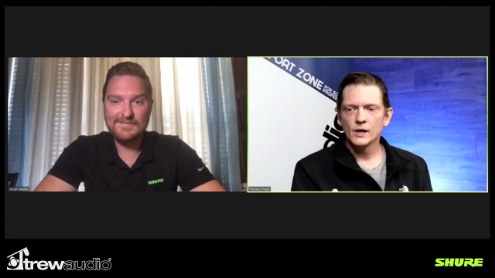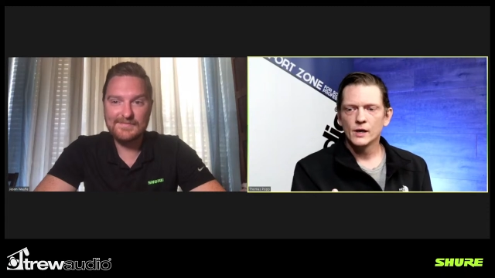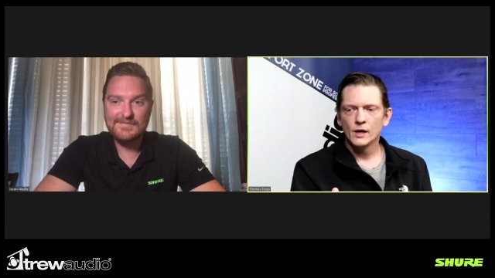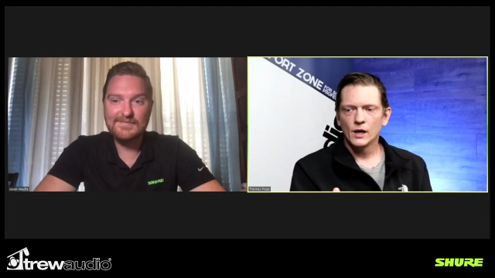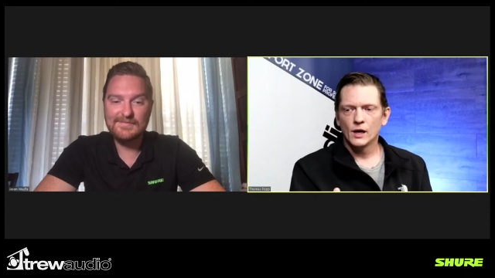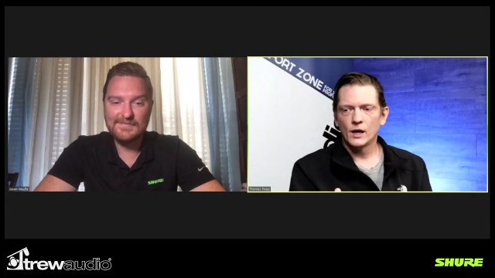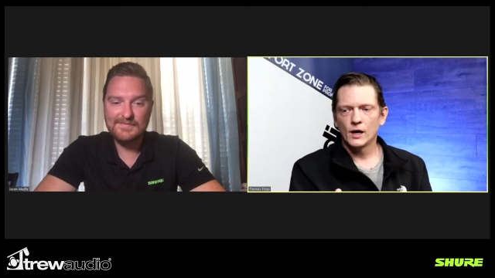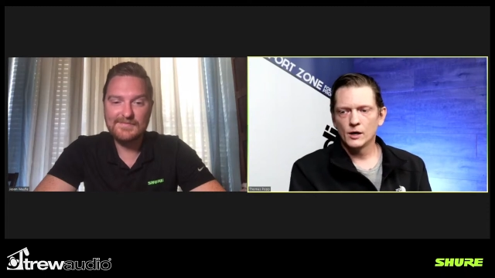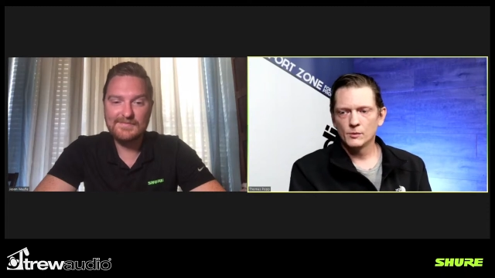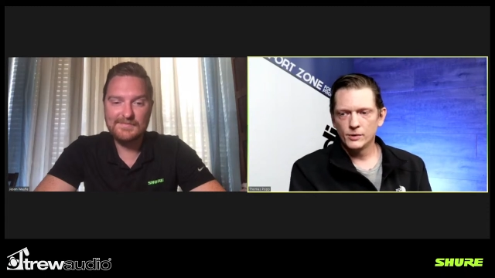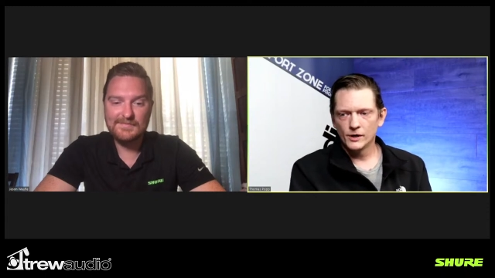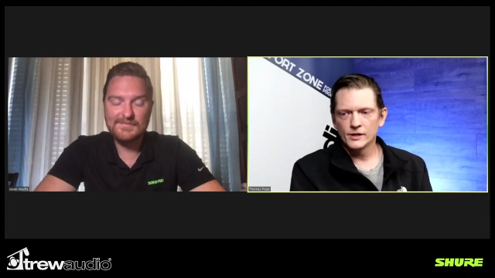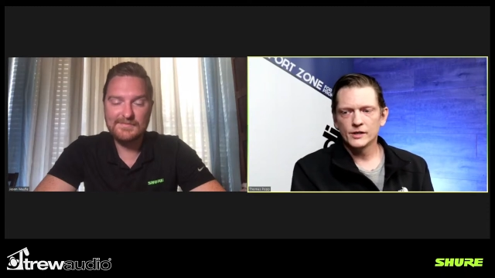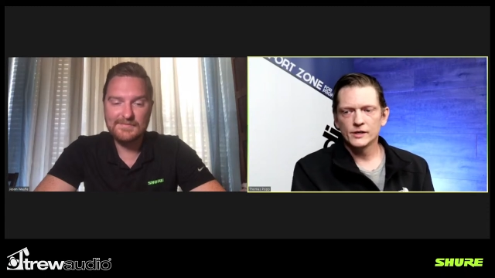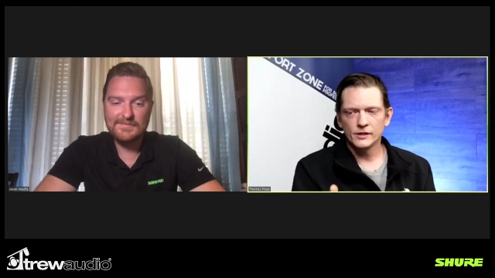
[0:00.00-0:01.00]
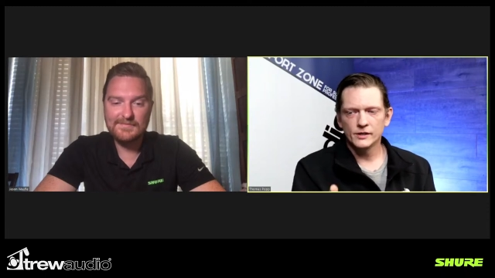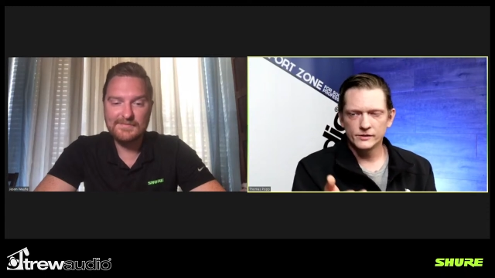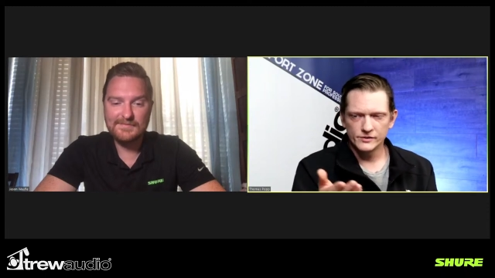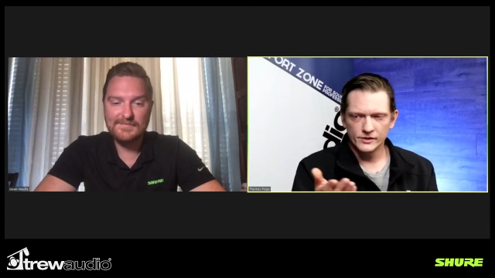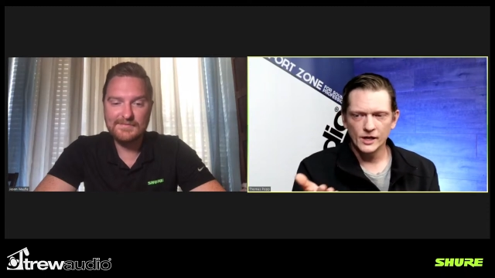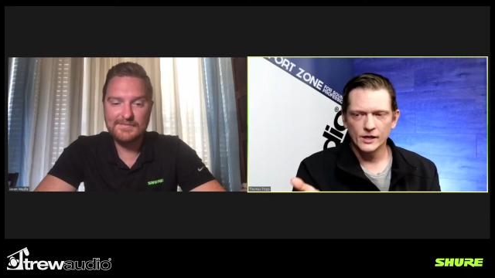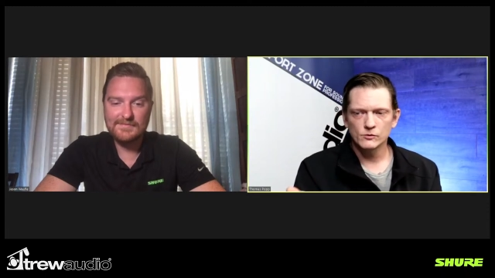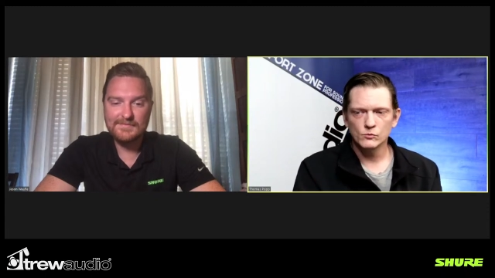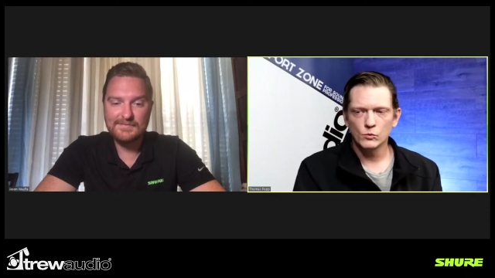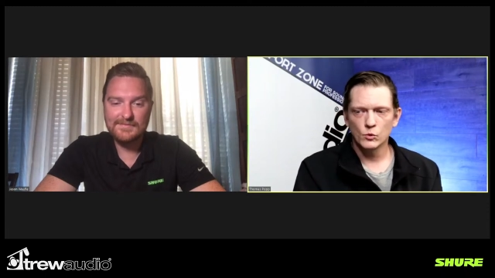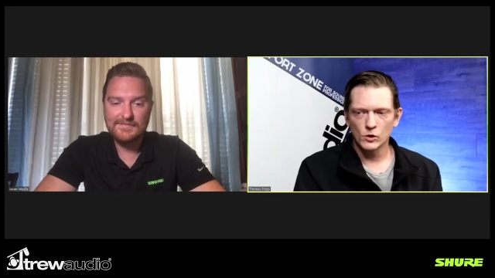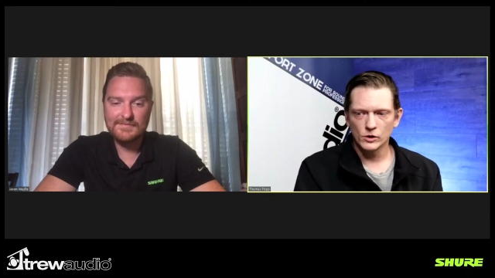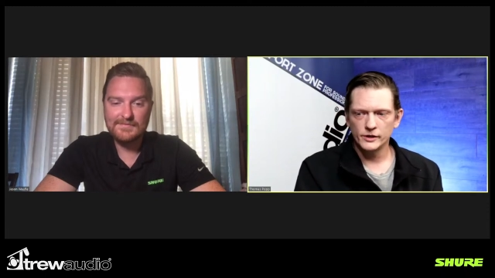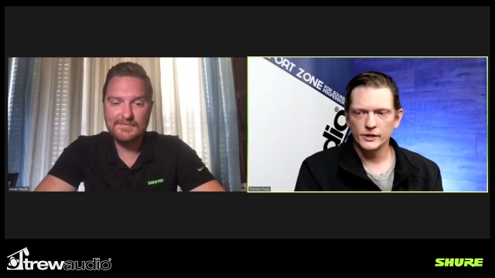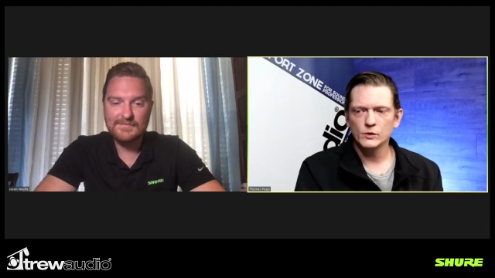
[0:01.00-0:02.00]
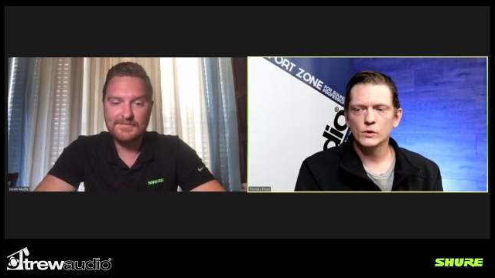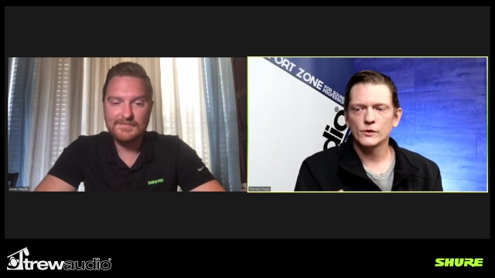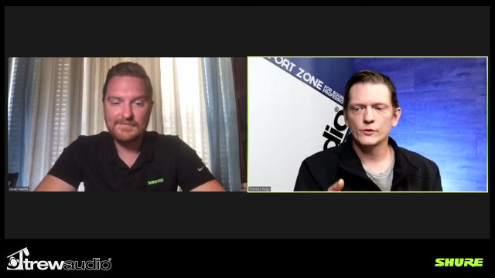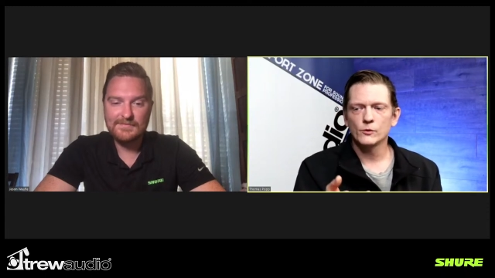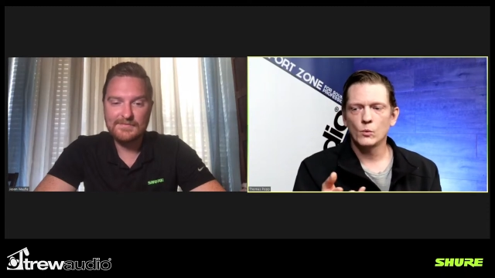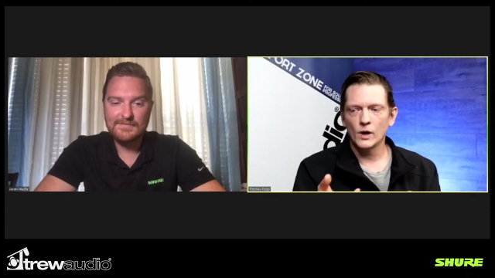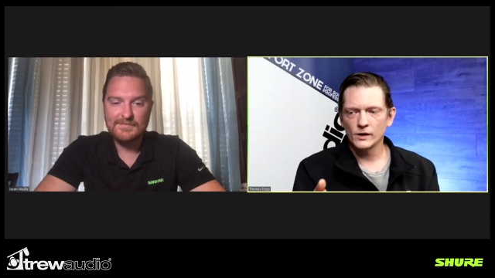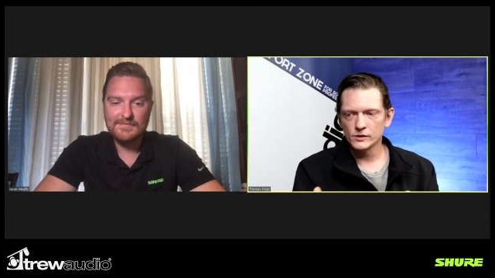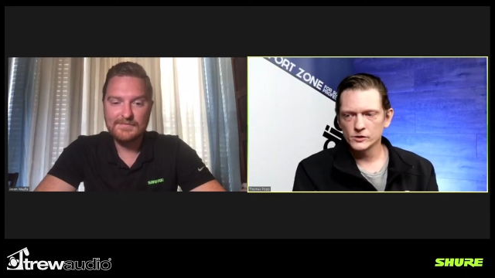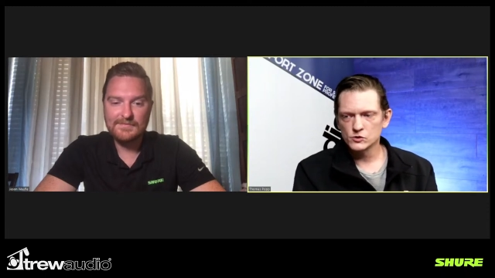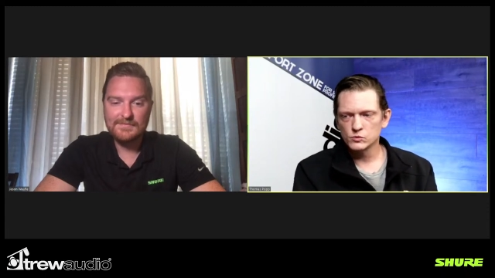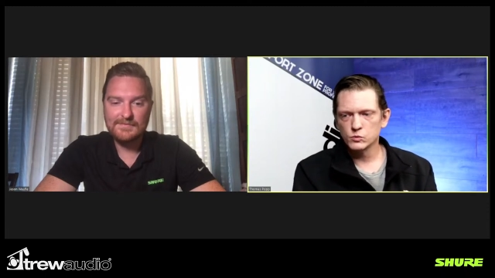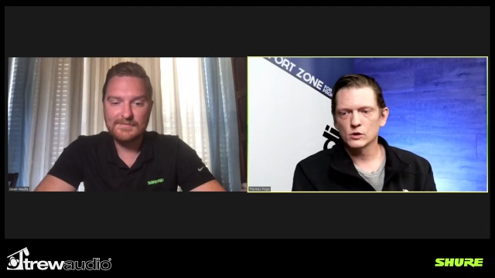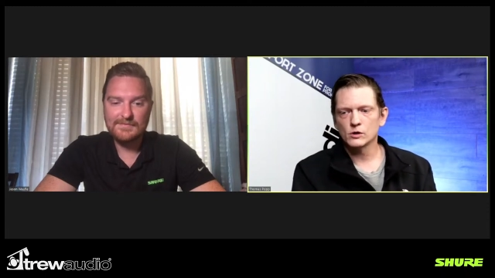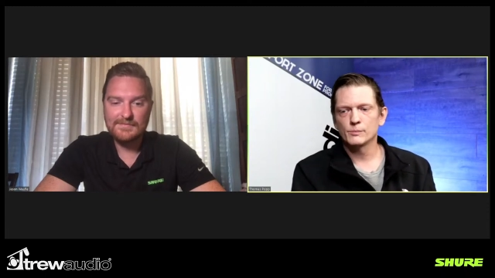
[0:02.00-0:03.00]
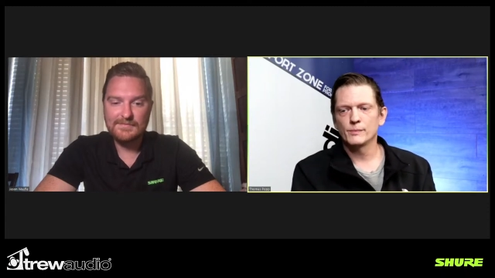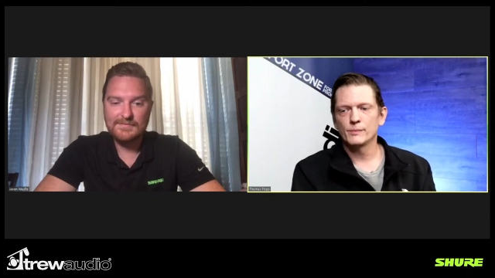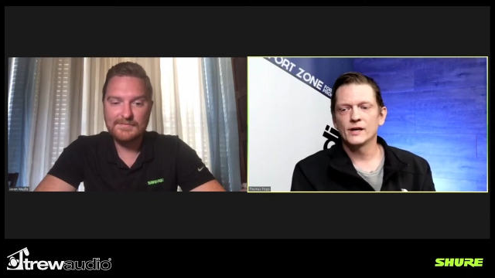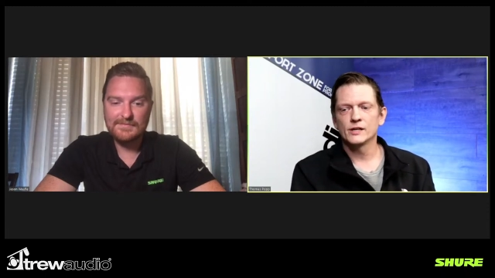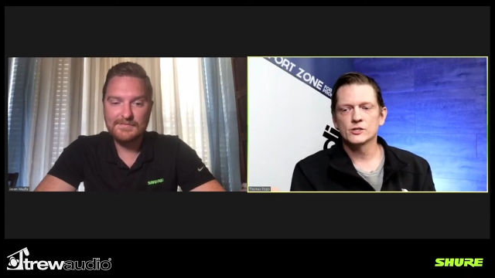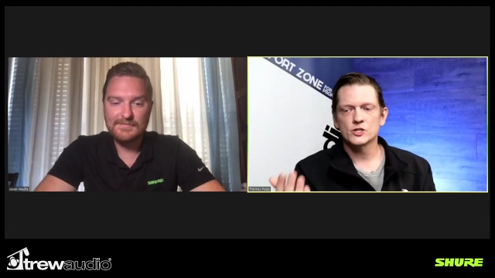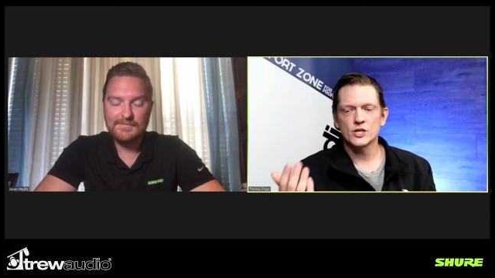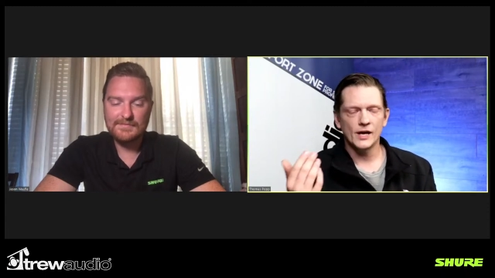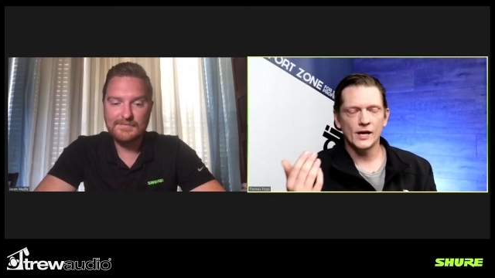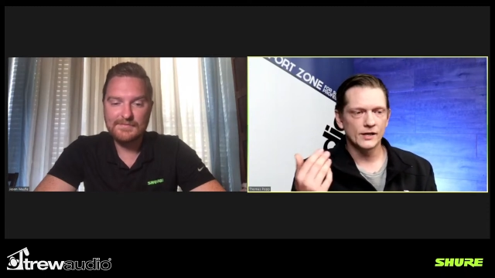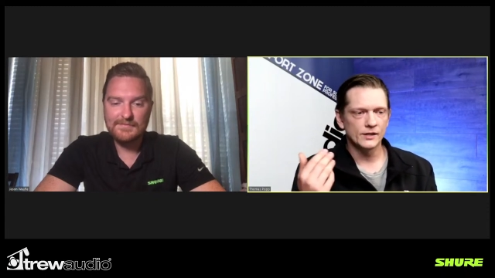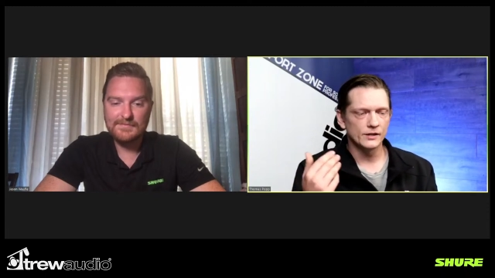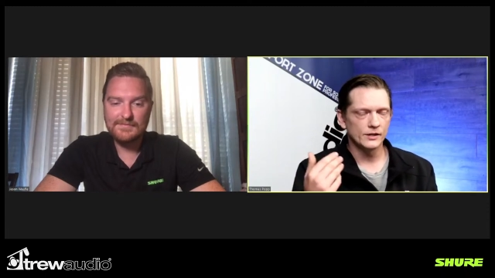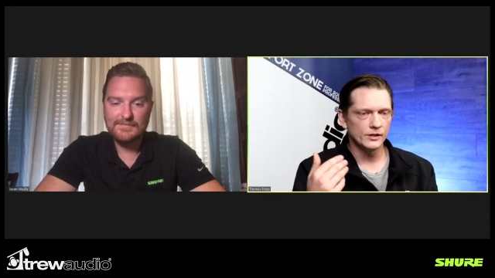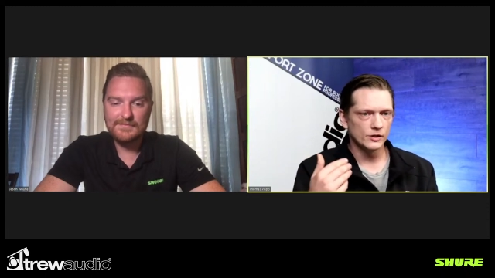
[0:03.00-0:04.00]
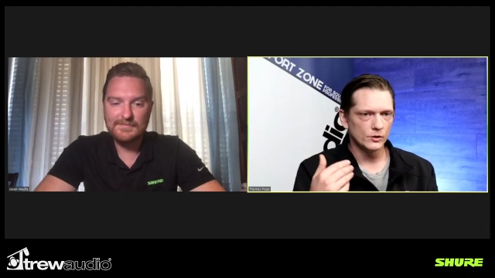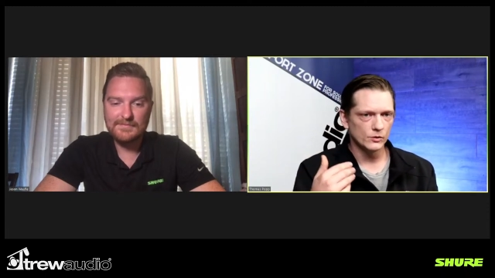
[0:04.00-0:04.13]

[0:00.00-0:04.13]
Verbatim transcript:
Speaker 1: uh, but it, it's again working with the wireless workbench and you know the